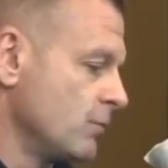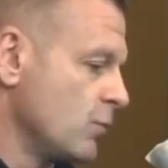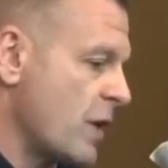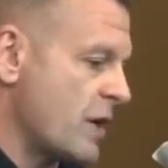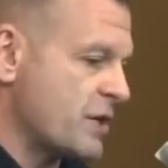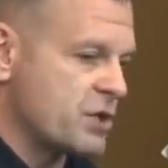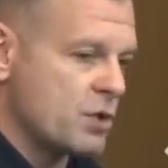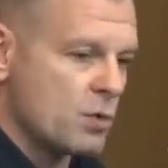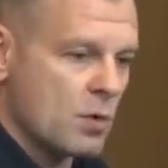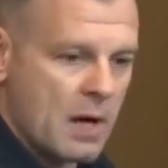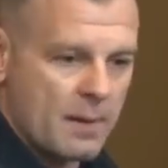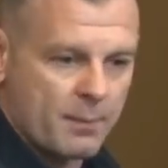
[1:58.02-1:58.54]

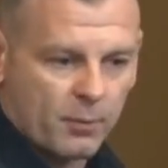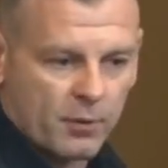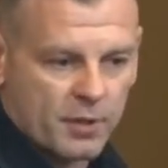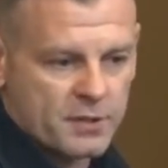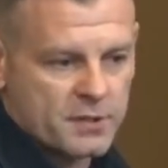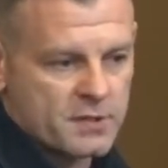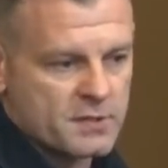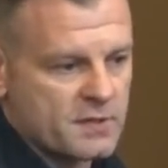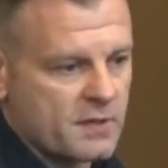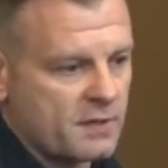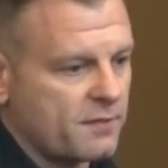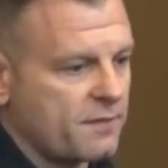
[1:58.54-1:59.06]
rescue
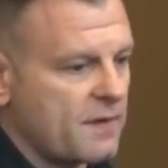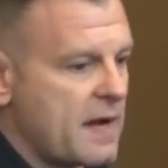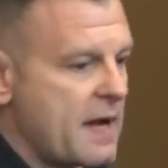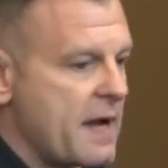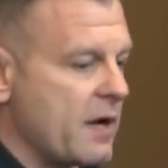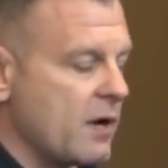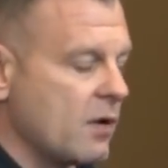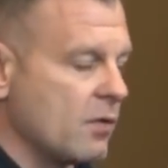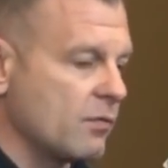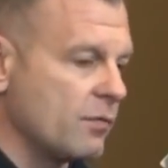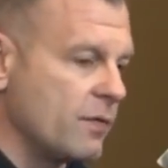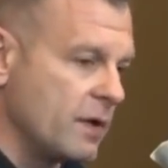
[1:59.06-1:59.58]
operations at a
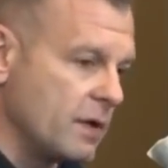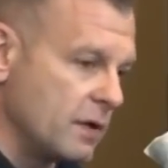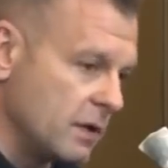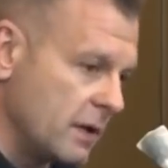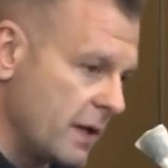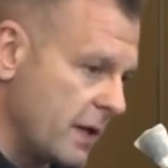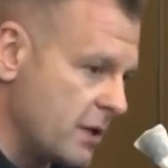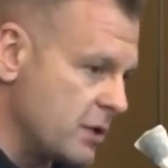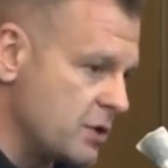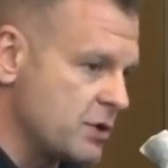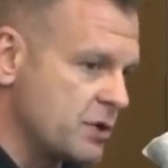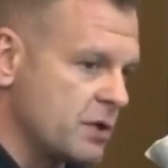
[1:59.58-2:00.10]
fire,
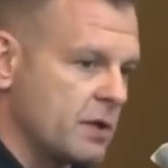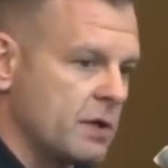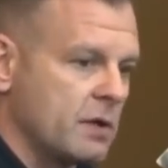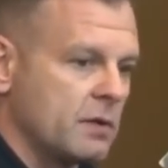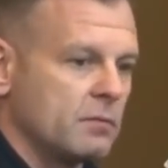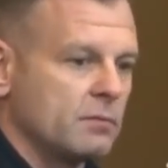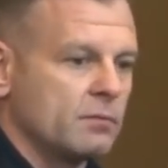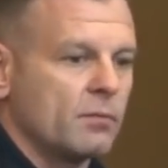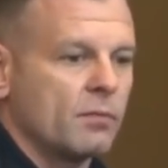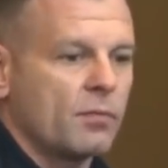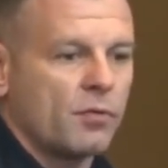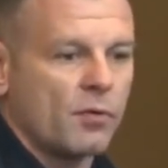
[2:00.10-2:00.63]

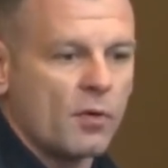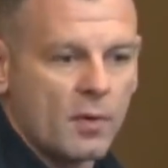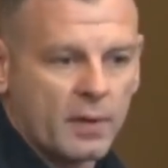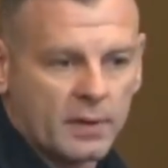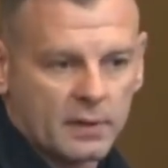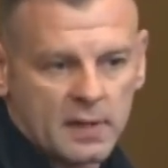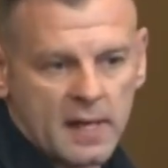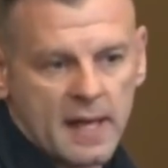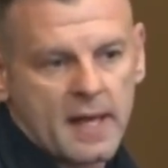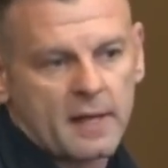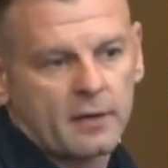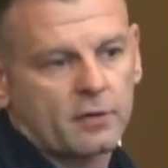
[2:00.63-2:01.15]
ventilation,
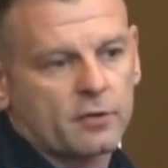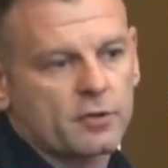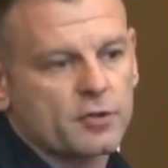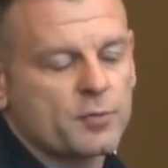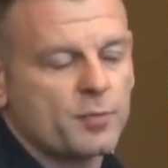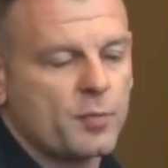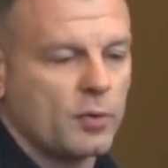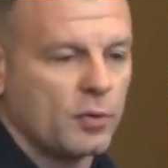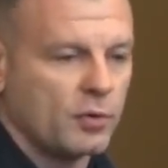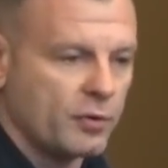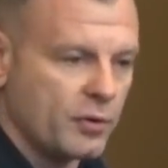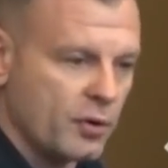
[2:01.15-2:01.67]
throwing
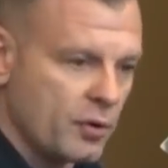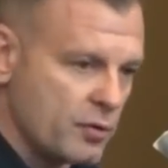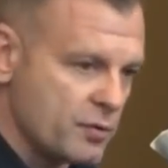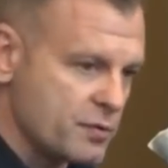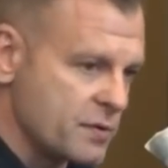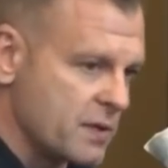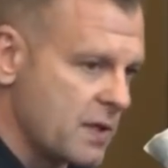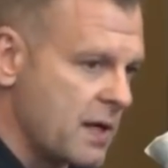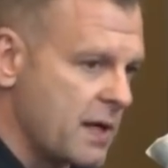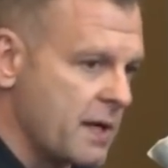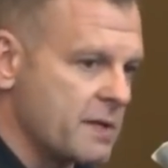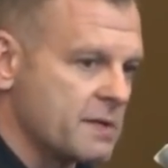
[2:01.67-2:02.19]
ladders, pulling
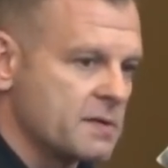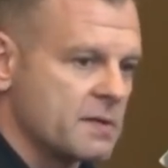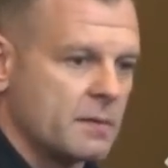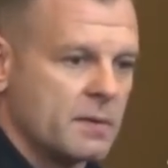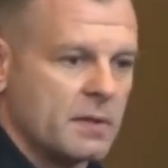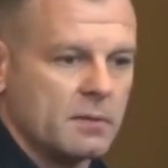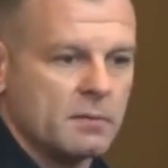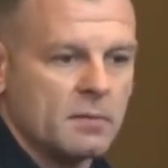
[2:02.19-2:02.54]
hose lines. I